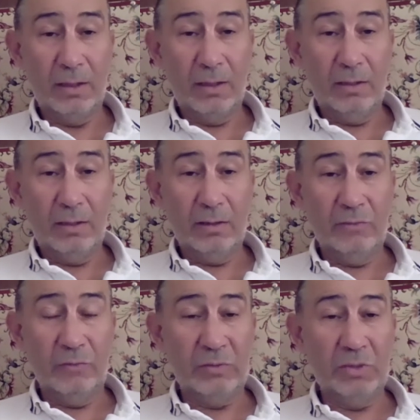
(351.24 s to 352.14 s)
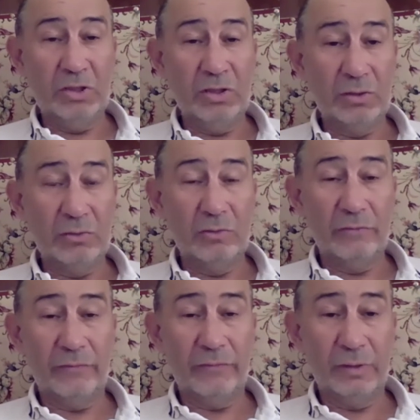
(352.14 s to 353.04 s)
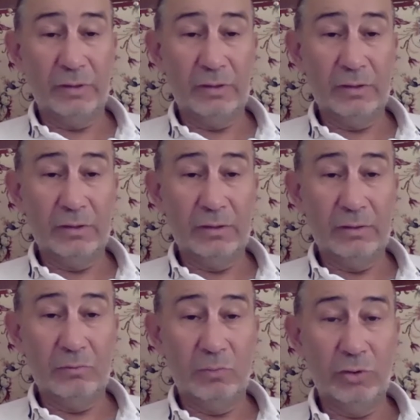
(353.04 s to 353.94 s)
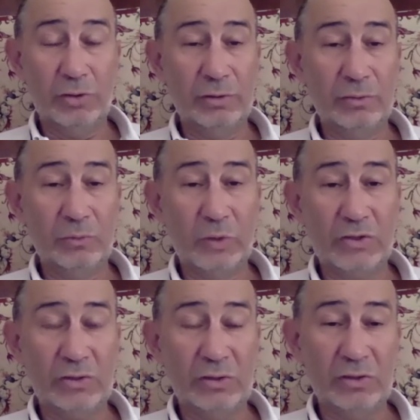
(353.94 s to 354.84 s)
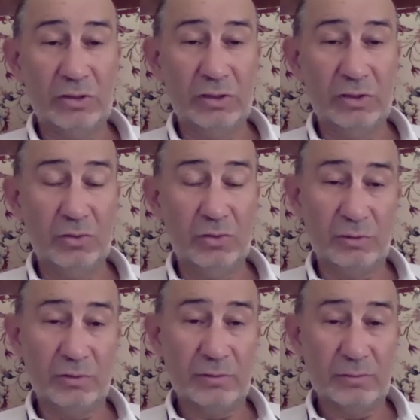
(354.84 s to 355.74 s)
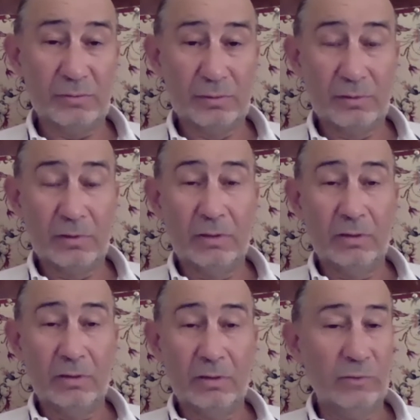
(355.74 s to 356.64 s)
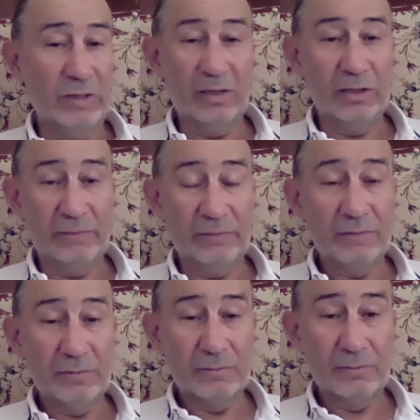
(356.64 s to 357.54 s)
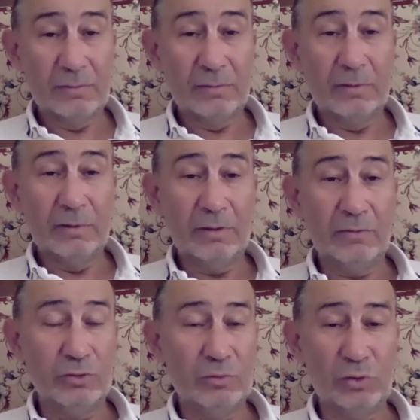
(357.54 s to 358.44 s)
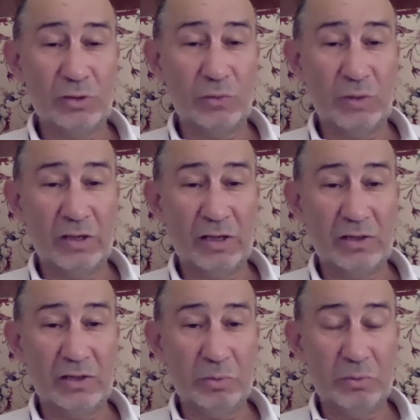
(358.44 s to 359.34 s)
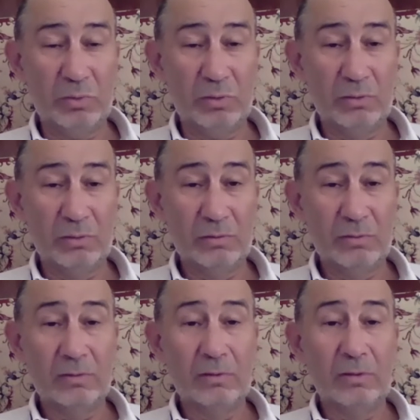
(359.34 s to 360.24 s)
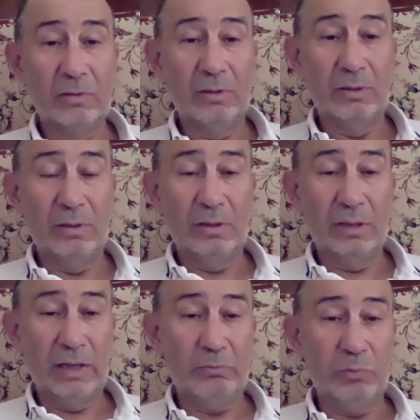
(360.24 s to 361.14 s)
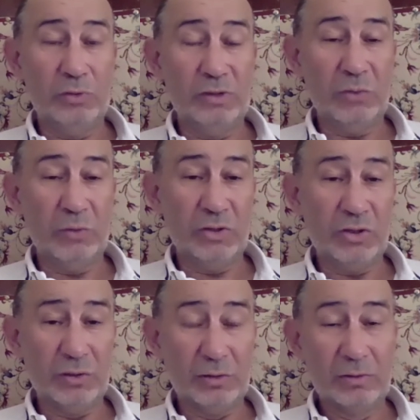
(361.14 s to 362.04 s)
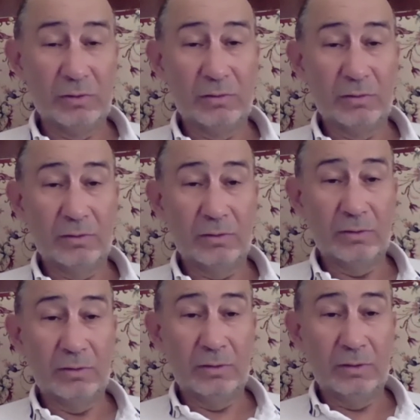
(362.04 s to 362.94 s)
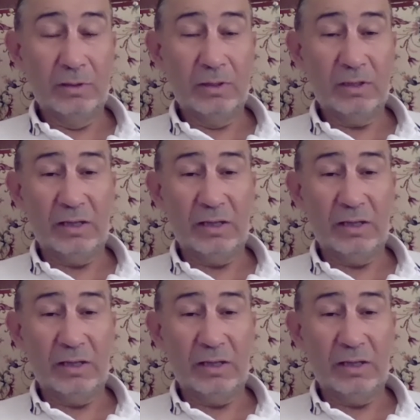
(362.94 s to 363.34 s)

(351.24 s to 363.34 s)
In one meeting of modern Western intellectuals, very left, it was more than 100 people. I put the question, can you